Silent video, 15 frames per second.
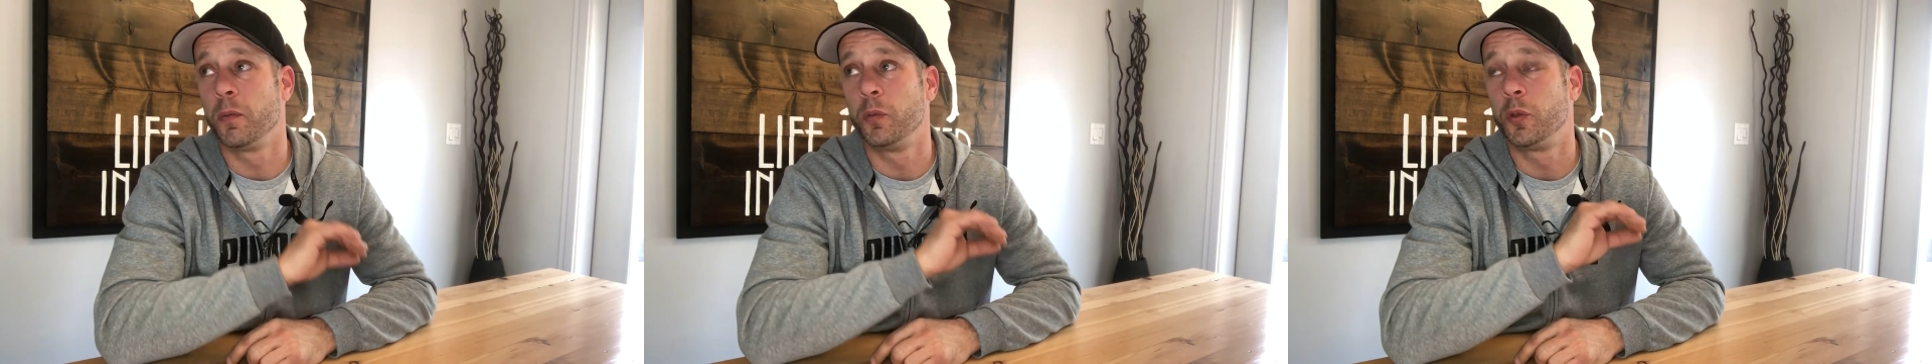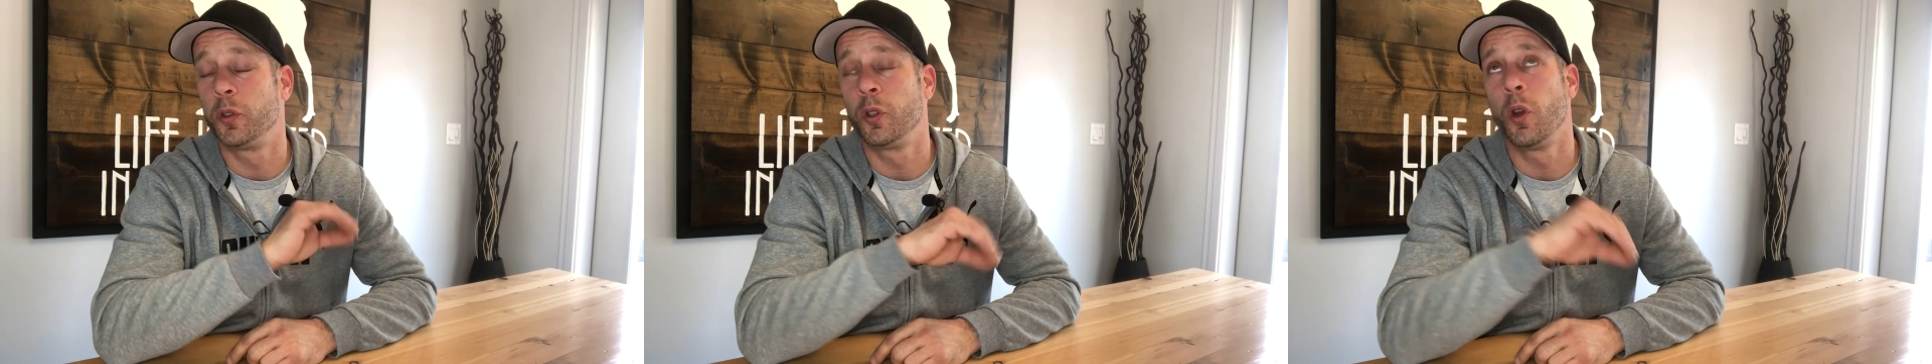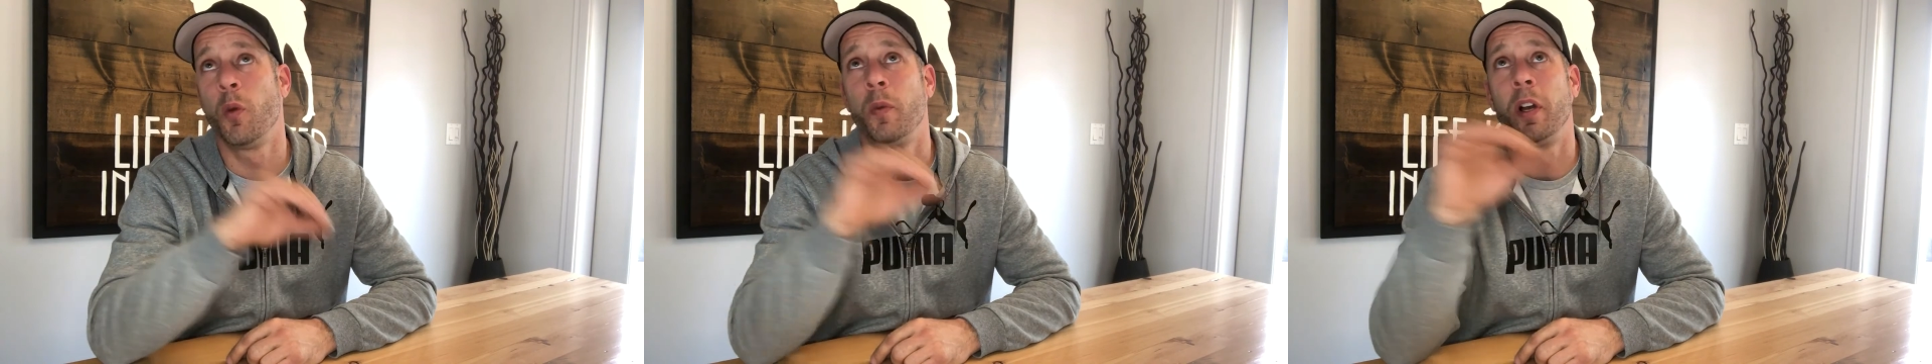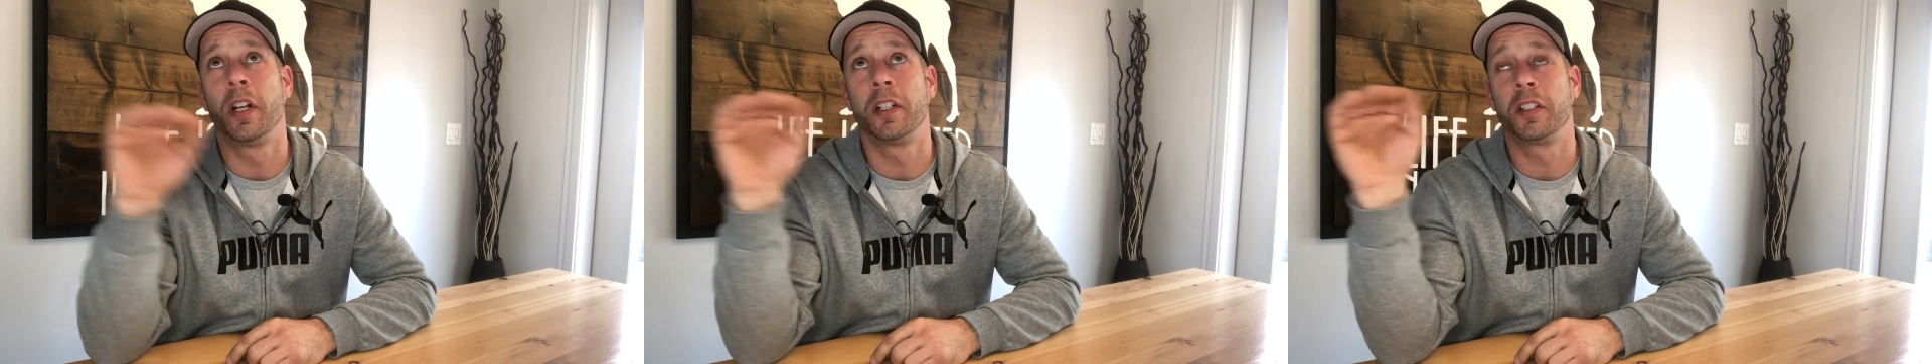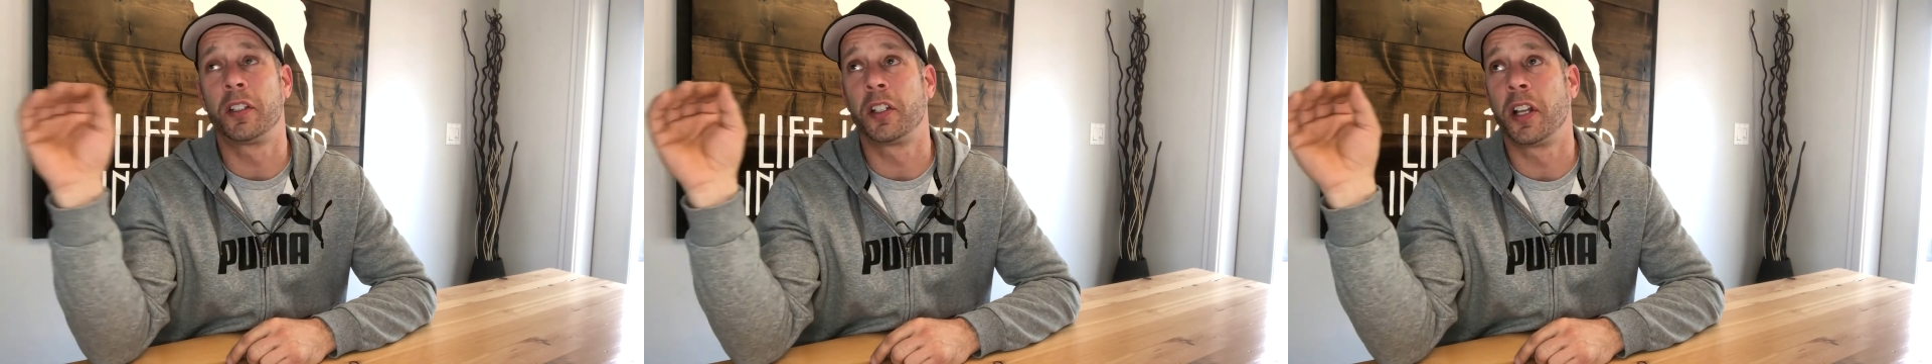so
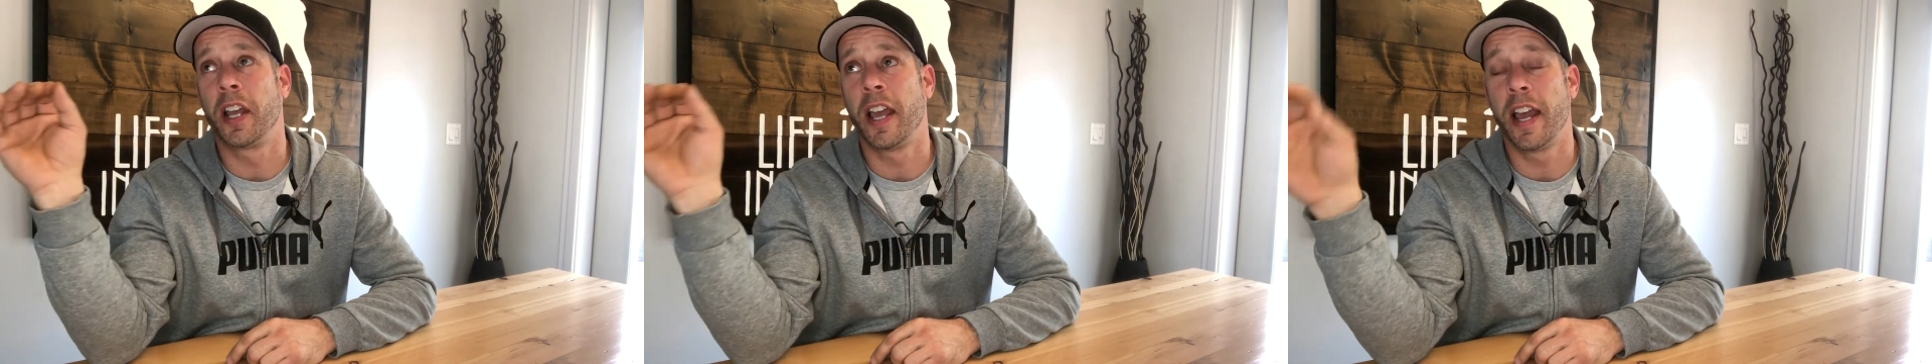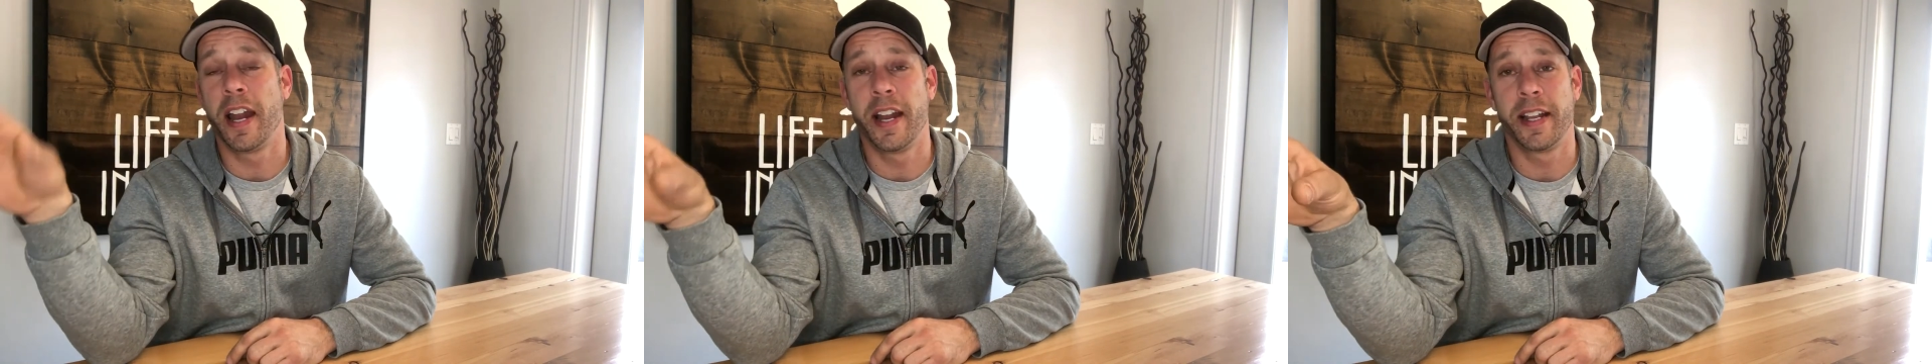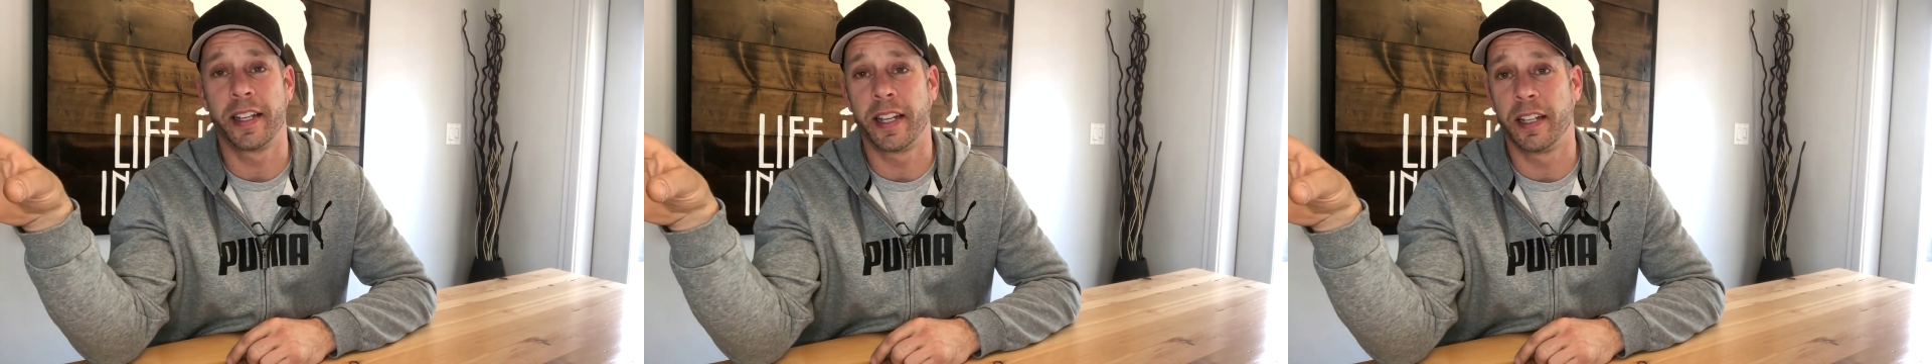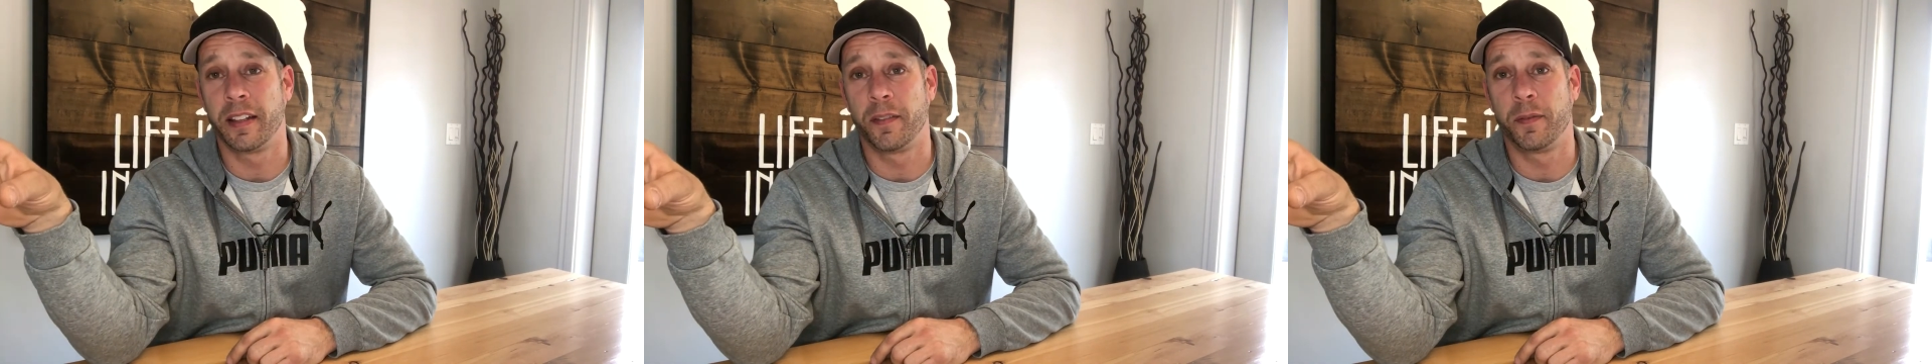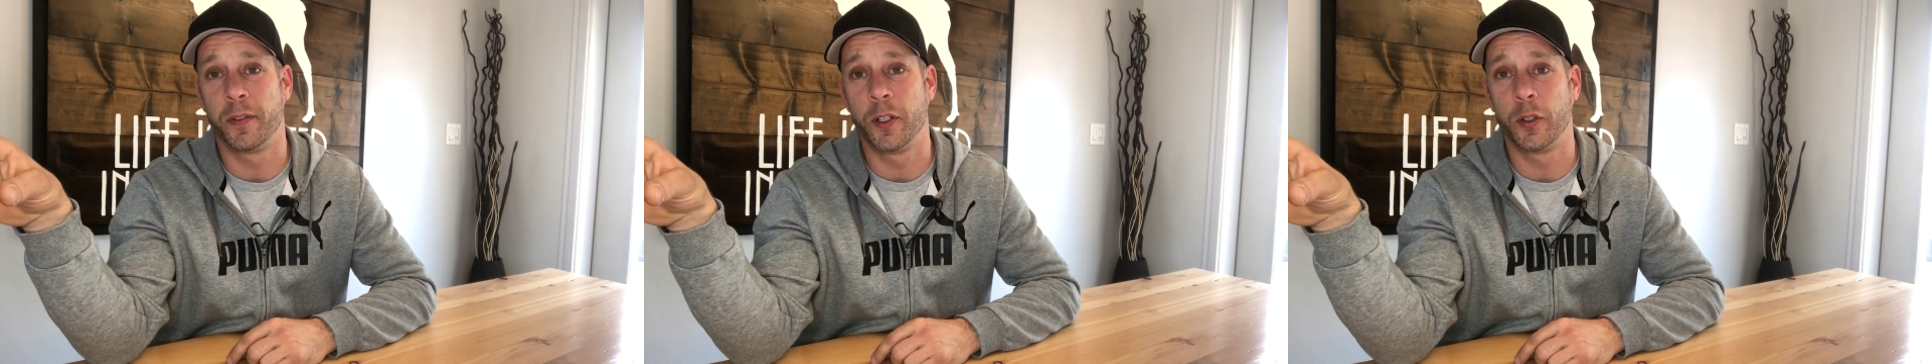much headache in
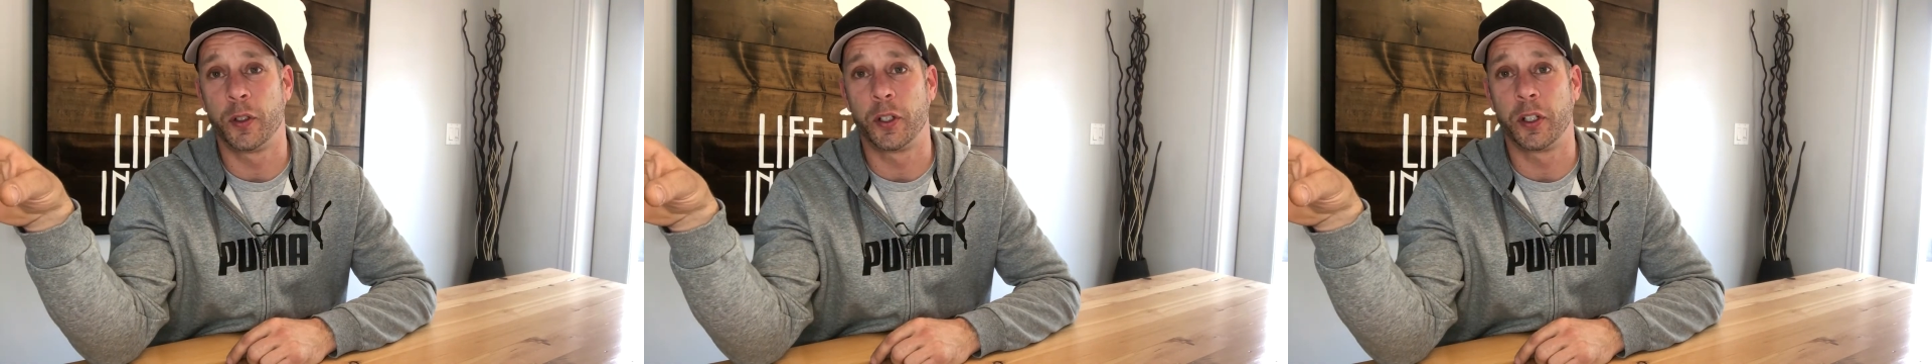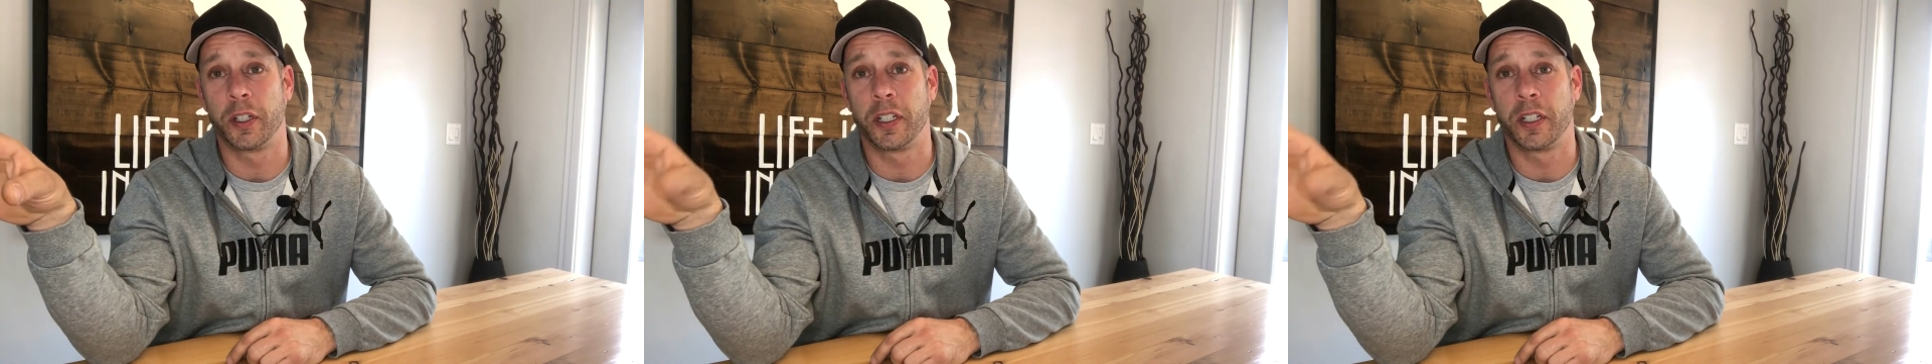the future,